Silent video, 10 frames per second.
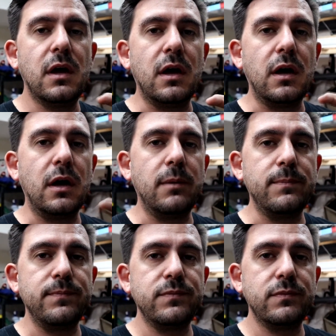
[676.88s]

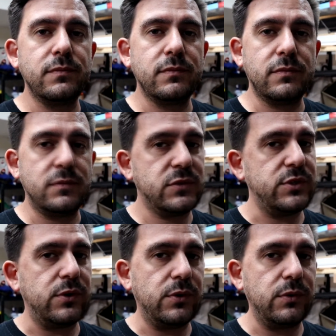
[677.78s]

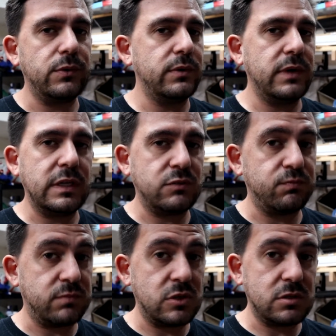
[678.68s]
So it's
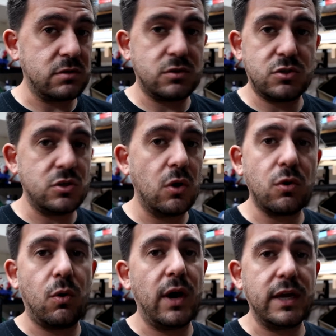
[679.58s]
just so
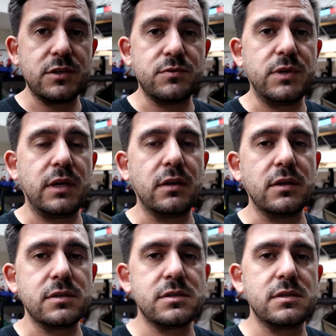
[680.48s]
quiet, it's
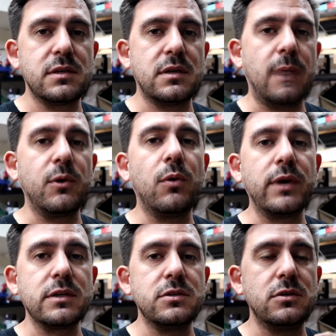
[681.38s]
ridiculous. I'm
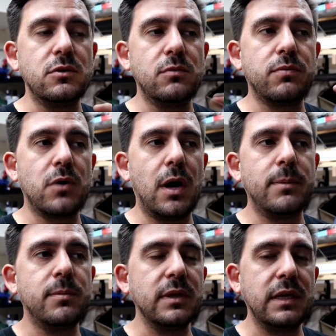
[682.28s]
going to
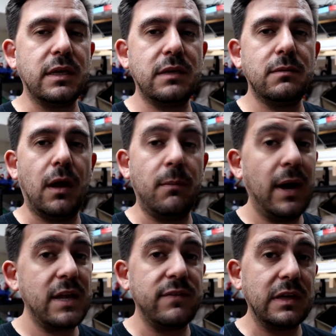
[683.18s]
I
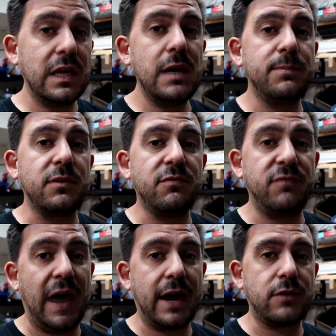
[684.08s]
might even keep the
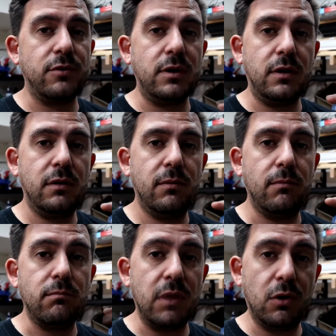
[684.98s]
factory
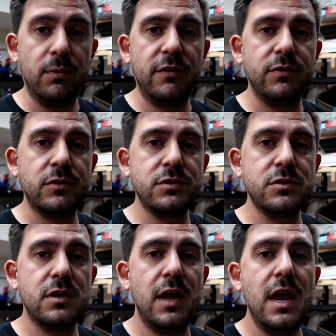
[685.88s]
middle
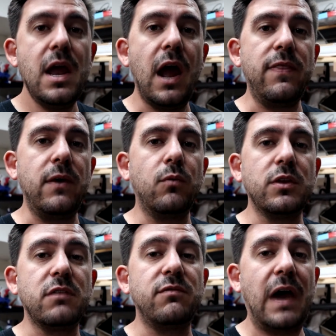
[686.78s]
mufflers, and then
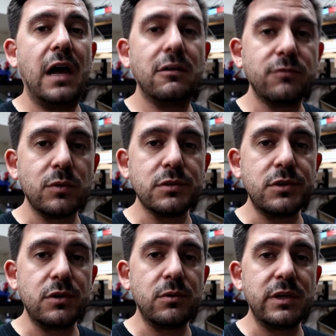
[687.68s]
what the valve will
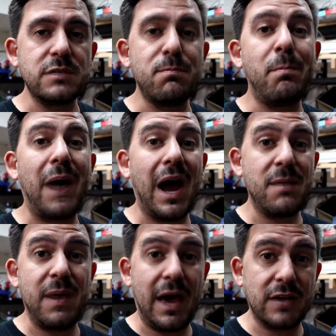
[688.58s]
do is
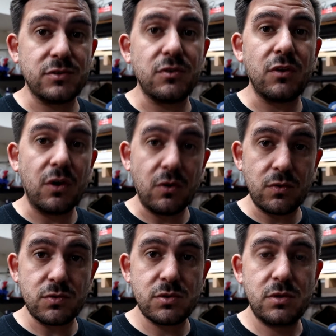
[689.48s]
bypass
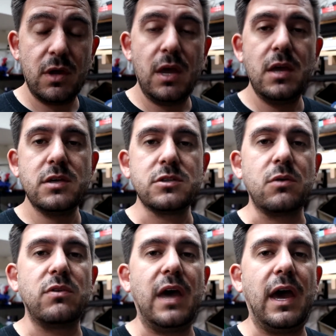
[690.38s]
those,
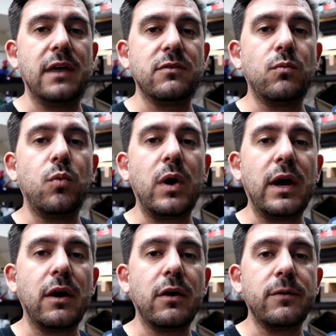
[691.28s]
so that
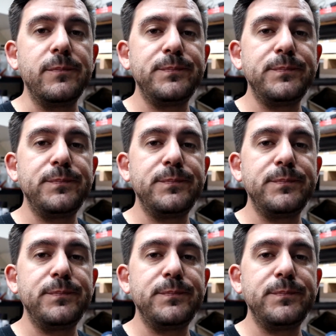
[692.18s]
where